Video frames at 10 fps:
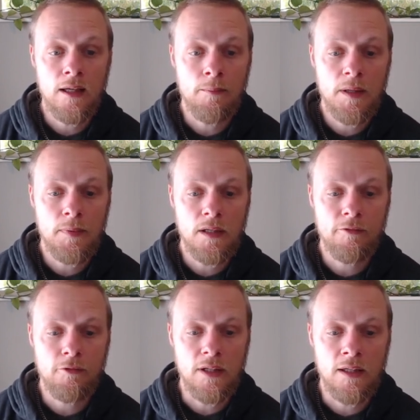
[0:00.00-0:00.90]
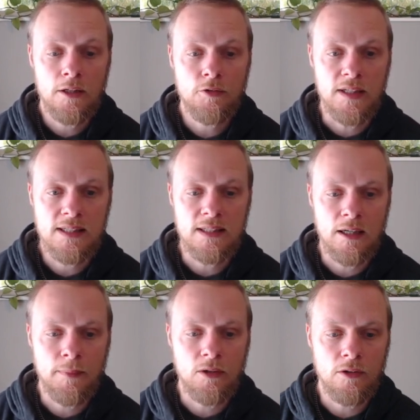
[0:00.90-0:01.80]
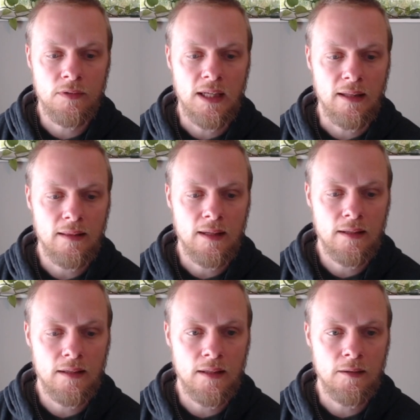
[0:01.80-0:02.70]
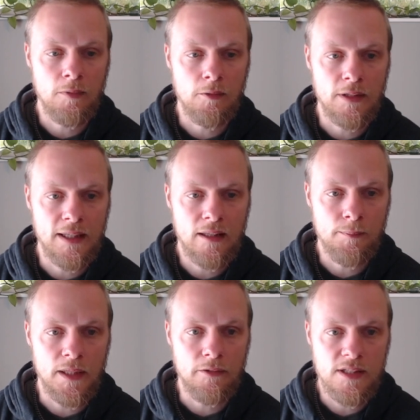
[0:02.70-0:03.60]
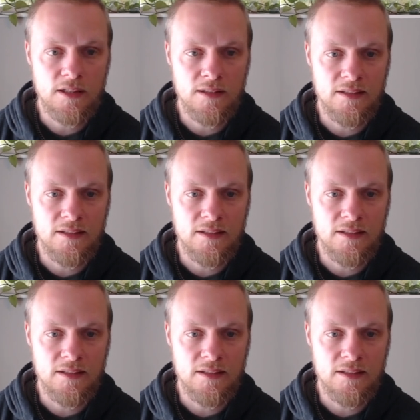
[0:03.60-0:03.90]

Maybe if we increase the amount of data, we will get a better result.